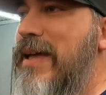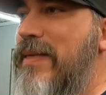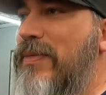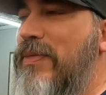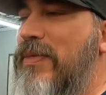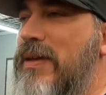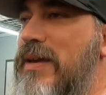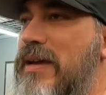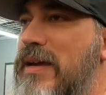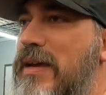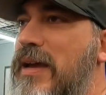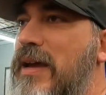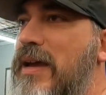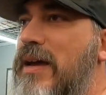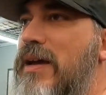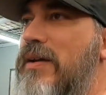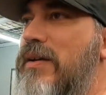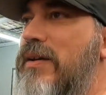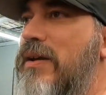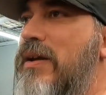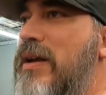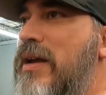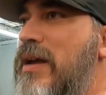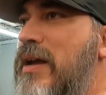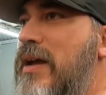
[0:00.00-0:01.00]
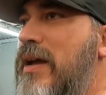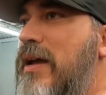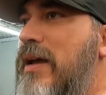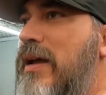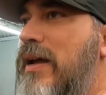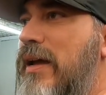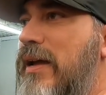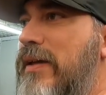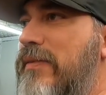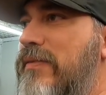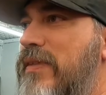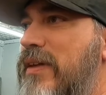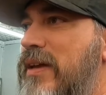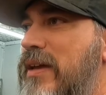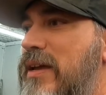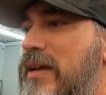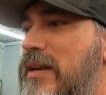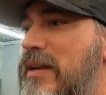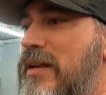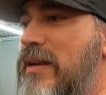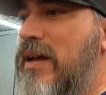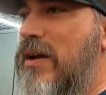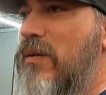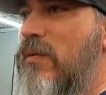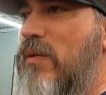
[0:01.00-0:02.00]
that thing out. And
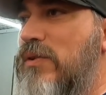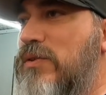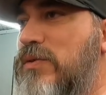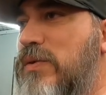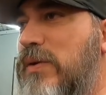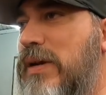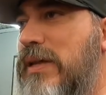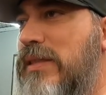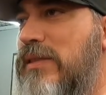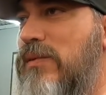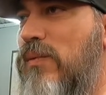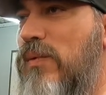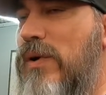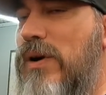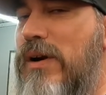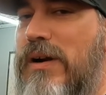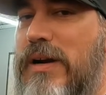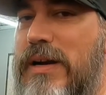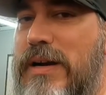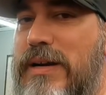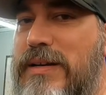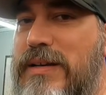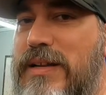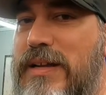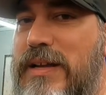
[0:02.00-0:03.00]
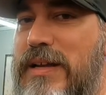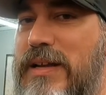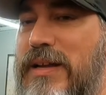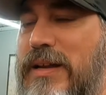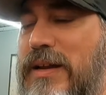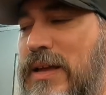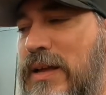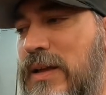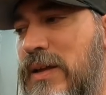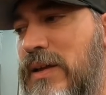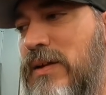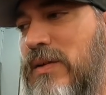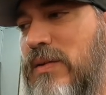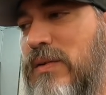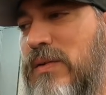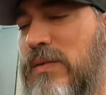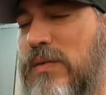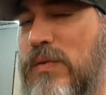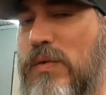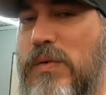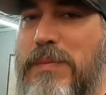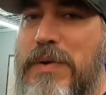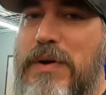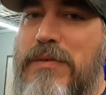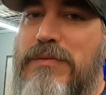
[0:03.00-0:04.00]
then uh, once we get the rear end done,
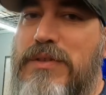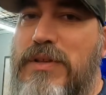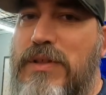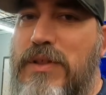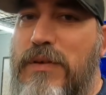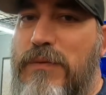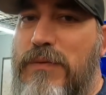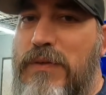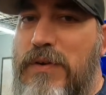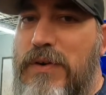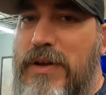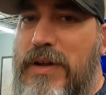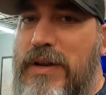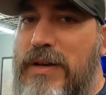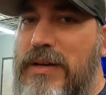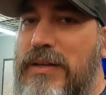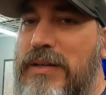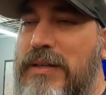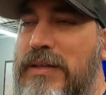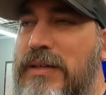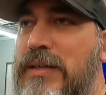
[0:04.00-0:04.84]
we'll move to the front,